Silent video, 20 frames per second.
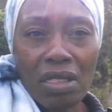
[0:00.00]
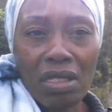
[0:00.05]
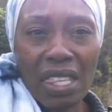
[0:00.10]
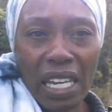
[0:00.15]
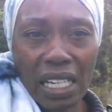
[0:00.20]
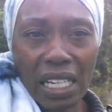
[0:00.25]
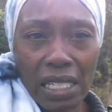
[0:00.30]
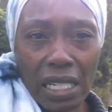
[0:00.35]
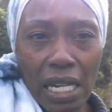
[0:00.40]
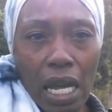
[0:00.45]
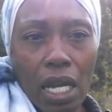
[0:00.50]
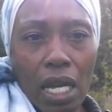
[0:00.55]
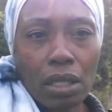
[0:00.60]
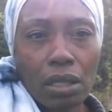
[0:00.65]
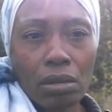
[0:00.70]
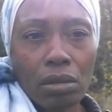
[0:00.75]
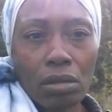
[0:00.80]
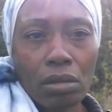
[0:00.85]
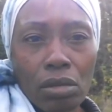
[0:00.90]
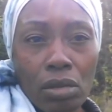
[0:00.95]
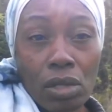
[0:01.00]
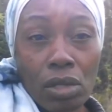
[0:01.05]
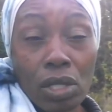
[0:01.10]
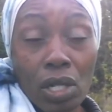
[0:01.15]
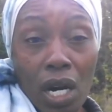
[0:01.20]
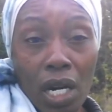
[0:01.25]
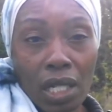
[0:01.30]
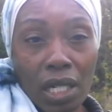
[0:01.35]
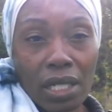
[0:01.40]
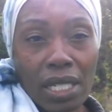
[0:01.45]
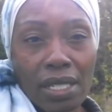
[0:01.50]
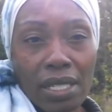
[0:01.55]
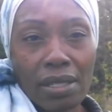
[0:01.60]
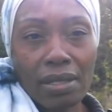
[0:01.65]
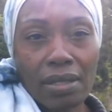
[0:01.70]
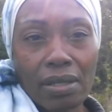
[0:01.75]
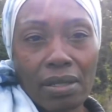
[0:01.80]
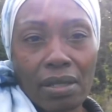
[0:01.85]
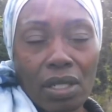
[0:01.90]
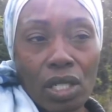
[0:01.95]
thick
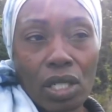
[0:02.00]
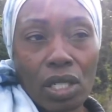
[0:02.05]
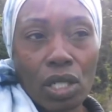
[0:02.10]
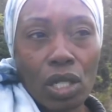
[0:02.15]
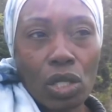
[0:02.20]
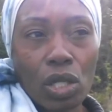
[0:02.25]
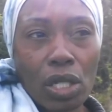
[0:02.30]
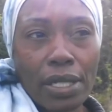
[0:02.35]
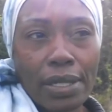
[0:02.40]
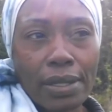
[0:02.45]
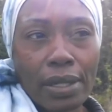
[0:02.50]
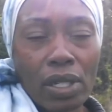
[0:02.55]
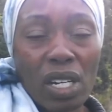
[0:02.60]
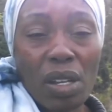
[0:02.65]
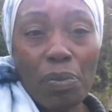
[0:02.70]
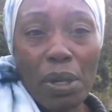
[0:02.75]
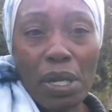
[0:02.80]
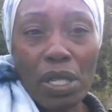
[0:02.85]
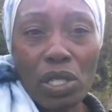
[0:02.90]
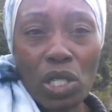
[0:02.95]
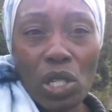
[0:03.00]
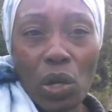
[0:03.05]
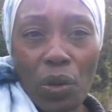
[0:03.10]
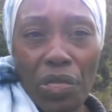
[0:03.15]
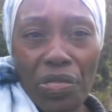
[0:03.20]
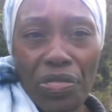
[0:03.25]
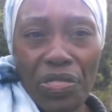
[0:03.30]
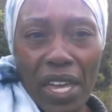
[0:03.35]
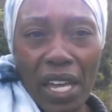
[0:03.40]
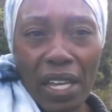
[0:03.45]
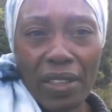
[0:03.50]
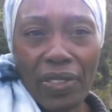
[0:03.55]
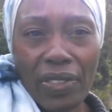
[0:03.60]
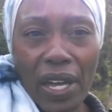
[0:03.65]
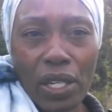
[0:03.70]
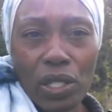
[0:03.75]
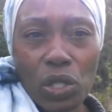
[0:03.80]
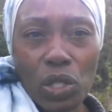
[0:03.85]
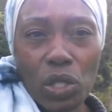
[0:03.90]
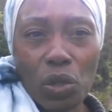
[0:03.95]
darkness. It's going to be so thick
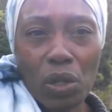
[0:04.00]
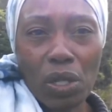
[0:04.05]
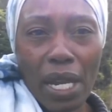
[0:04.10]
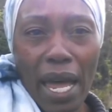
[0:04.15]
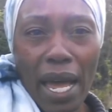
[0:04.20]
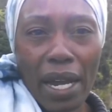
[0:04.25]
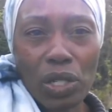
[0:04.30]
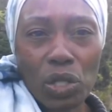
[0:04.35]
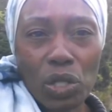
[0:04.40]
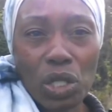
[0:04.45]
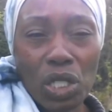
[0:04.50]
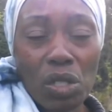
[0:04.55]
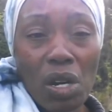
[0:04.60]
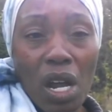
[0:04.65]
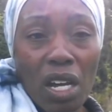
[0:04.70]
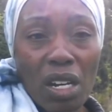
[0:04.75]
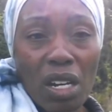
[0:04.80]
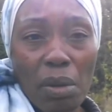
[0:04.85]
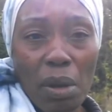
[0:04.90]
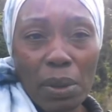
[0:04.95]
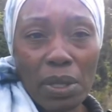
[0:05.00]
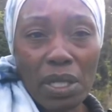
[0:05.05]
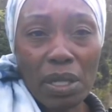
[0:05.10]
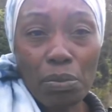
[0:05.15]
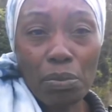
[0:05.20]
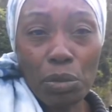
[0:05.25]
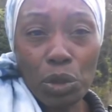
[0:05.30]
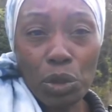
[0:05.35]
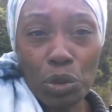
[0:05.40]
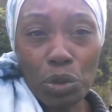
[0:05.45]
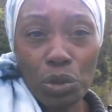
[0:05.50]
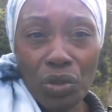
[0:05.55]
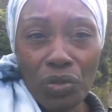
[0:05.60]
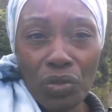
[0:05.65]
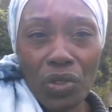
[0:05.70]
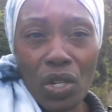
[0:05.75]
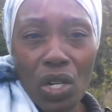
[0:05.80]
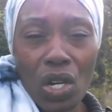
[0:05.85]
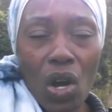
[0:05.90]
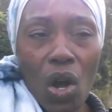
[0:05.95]
that you're not going to be able to
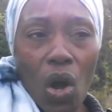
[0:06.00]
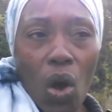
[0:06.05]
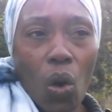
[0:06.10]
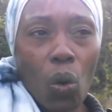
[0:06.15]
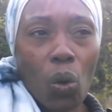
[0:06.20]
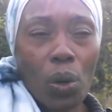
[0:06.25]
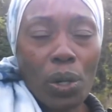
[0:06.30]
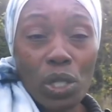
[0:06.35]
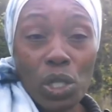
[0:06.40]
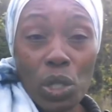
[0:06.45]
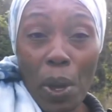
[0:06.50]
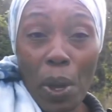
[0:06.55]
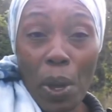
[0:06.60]
move or do